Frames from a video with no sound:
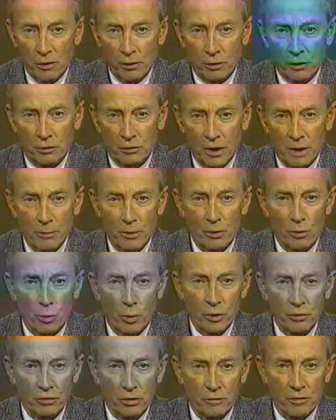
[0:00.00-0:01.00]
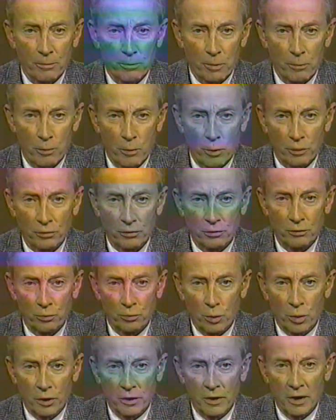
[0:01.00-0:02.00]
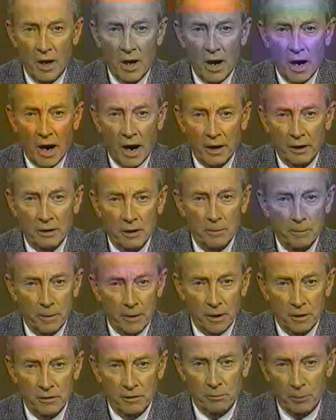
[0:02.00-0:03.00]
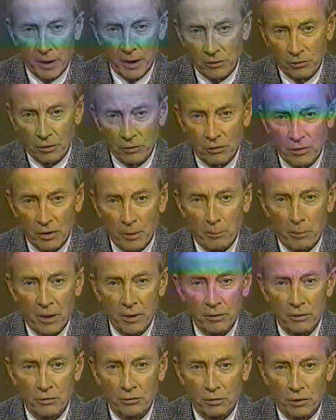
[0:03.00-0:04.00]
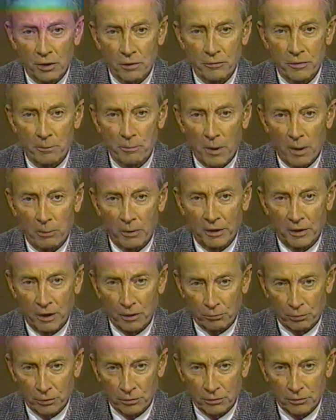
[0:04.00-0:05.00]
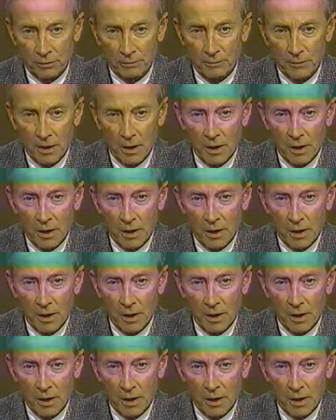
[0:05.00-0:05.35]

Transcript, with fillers: to determine which of the proposals would, on a comparative basis, better serve the public interest,